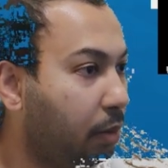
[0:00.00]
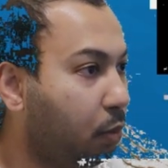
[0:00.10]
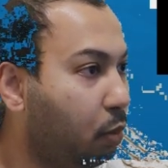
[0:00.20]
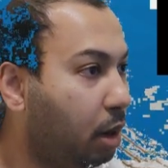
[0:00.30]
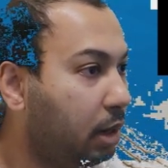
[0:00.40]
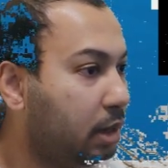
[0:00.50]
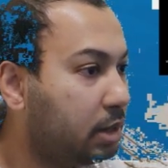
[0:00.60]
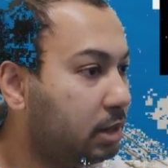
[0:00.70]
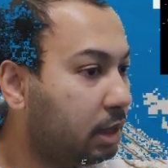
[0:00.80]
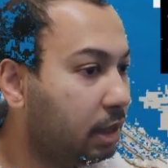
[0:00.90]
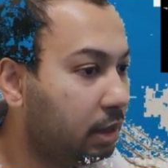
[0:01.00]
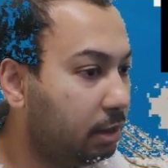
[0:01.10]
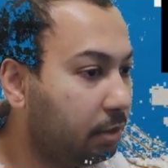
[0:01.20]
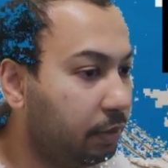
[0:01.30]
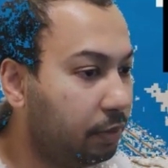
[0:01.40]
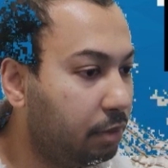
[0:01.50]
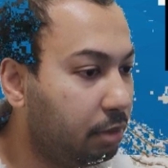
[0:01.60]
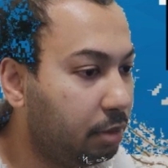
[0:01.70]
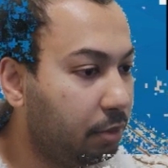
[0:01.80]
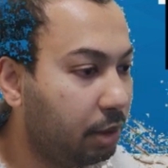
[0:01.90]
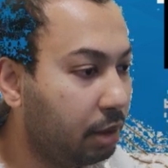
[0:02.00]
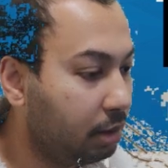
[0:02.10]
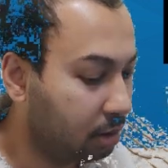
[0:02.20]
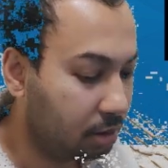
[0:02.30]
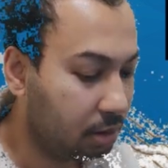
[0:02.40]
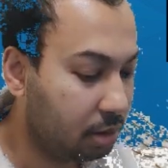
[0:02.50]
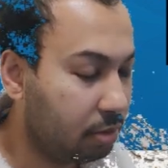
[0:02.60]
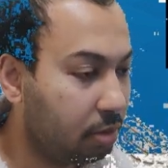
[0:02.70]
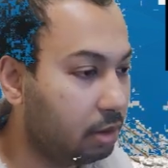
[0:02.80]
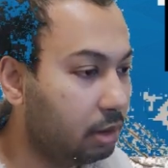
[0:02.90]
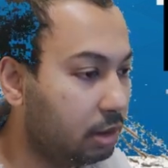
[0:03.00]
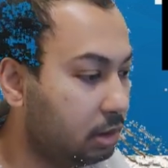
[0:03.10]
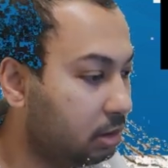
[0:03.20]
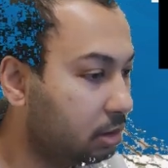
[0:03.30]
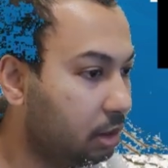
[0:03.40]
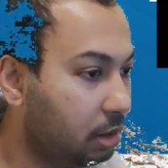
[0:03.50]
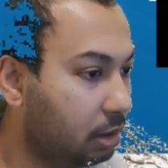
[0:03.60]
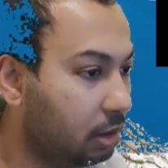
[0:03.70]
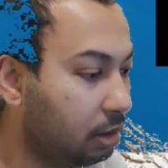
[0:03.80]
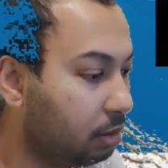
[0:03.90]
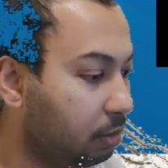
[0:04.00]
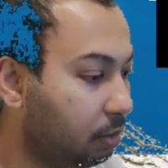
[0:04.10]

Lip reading: okay, one last thing before we run this. I think